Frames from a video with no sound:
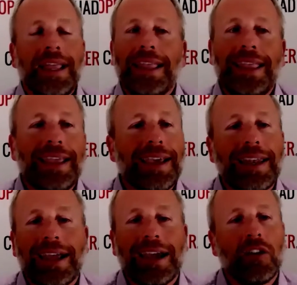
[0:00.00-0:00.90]

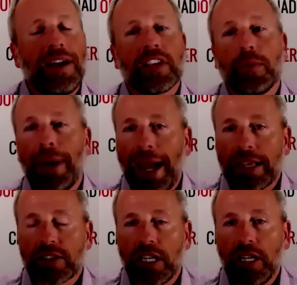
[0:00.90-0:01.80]
and I don't have the
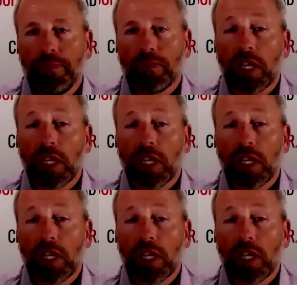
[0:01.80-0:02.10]
capacity.